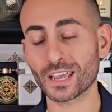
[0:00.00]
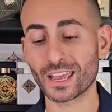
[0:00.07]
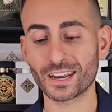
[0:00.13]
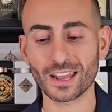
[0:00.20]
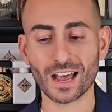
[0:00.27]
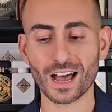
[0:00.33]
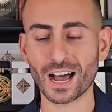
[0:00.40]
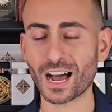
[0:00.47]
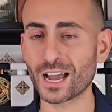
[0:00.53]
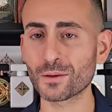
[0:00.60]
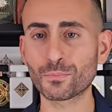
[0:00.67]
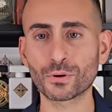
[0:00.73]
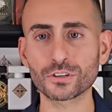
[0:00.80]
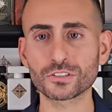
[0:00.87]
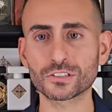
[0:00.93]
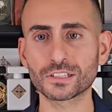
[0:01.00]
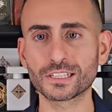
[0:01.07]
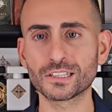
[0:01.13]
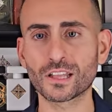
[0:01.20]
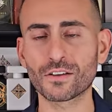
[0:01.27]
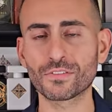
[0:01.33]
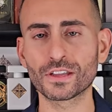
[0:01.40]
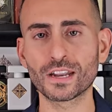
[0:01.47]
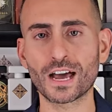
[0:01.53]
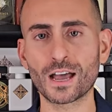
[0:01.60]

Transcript: and I personally love it.